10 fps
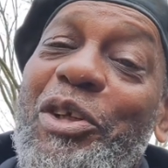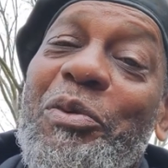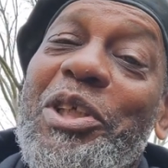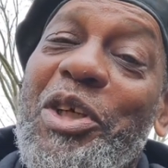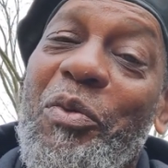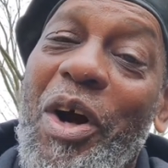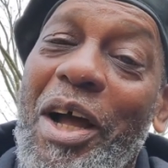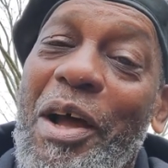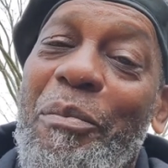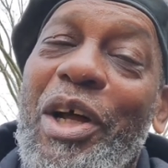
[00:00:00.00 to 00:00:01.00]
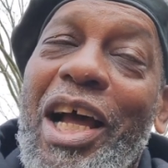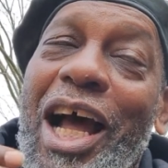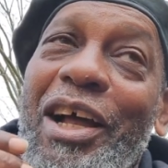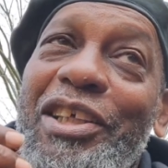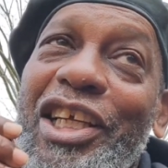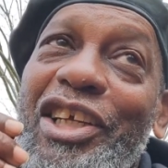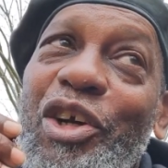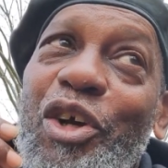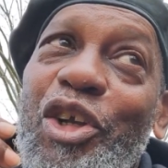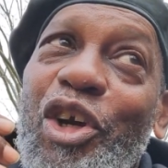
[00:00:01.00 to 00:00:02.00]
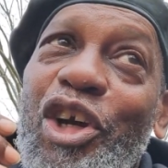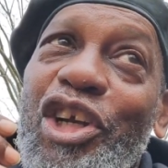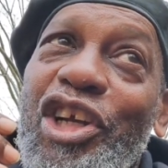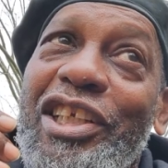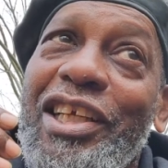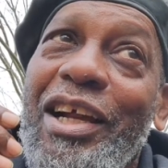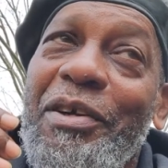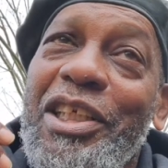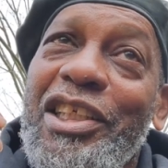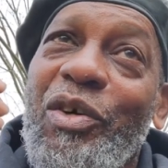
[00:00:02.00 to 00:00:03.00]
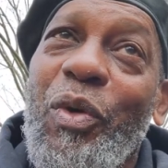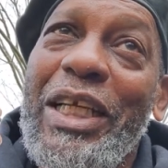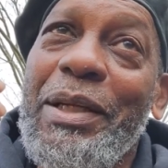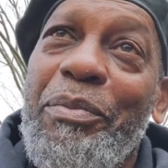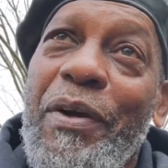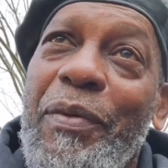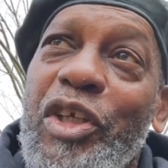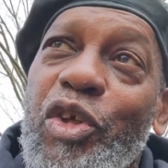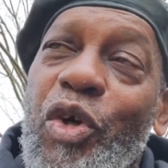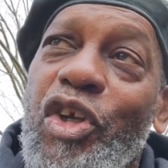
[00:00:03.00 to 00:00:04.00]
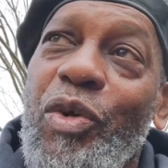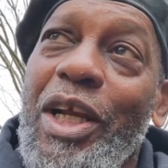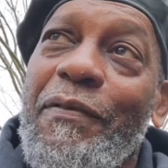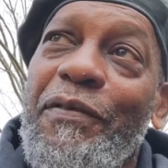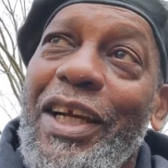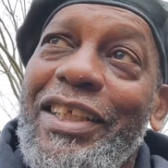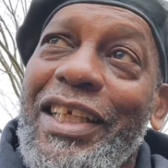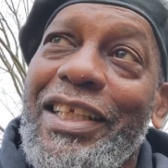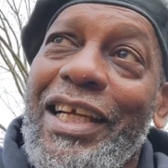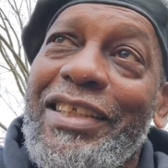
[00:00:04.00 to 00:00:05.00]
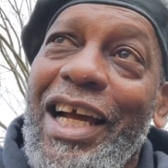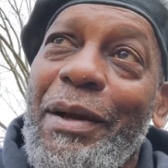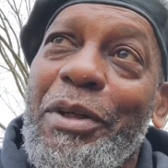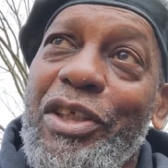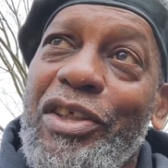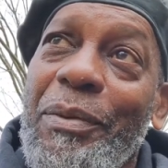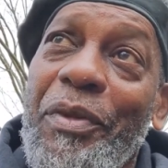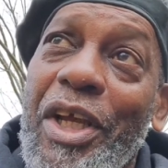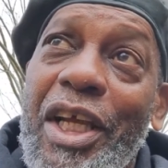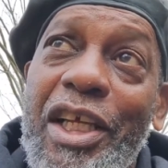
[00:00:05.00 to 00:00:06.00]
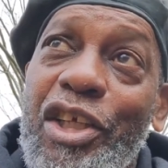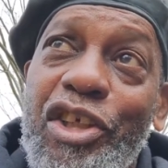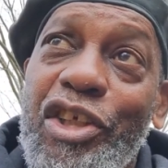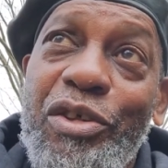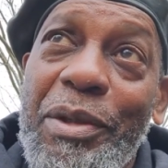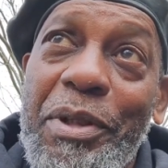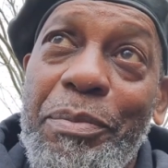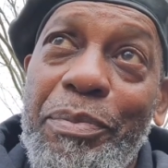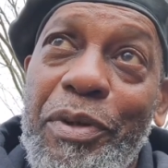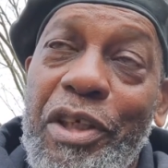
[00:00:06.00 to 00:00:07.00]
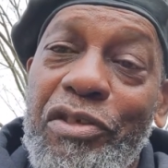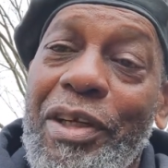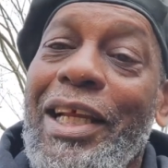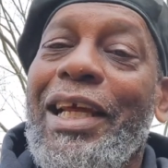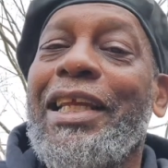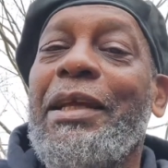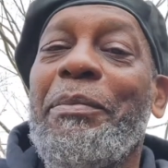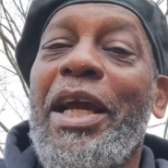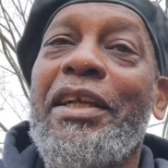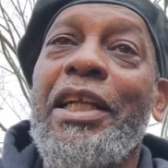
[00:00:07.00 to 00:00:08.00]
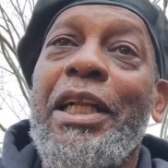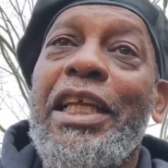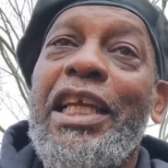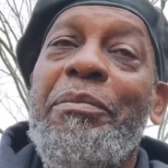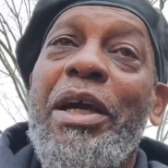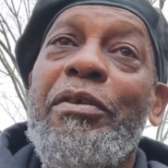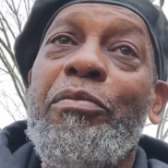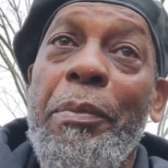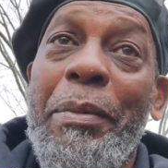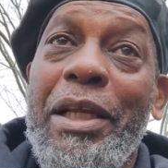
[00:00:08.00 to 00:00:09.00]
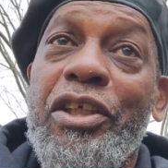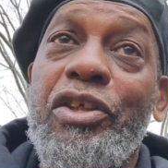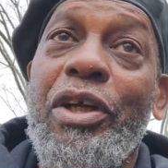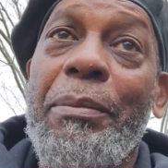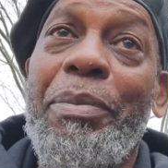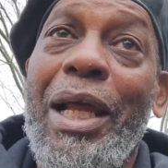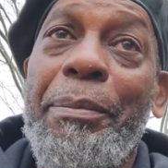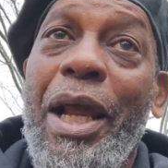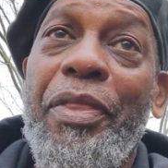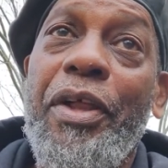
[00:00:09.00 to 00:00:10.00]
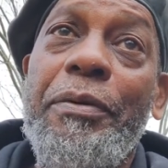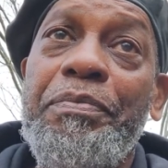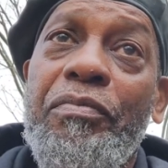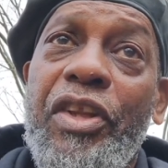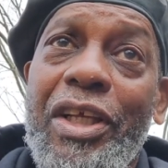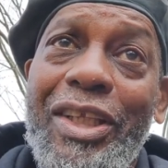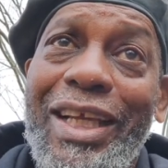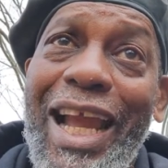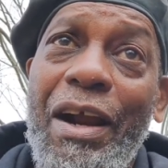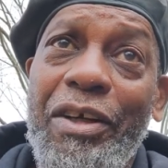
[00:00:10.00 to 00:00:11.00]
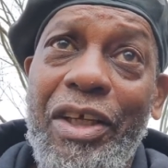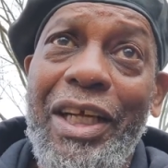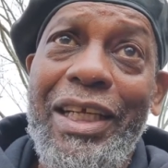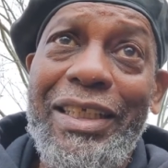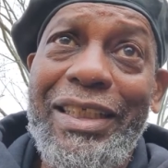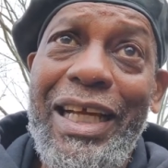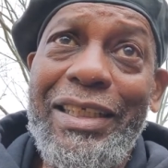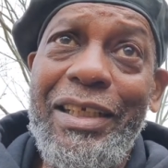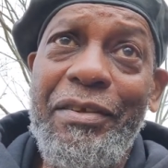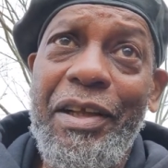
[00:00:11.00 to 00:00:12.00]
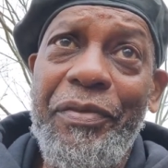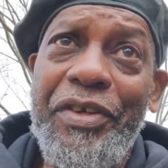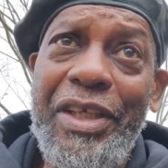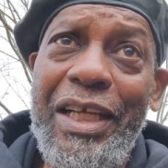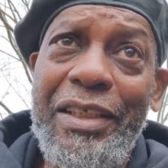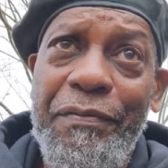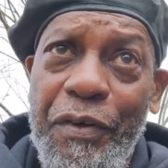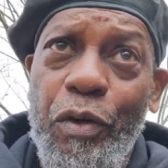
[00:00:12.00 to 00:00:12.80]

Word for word: Do what you want, but I say you're you're. It's I don't say it's a waste of breath, but you you're investing that time into something. You should do something constructive, like like E-Man, E-Man making sure that Black Panther the, the character stays in, in stays in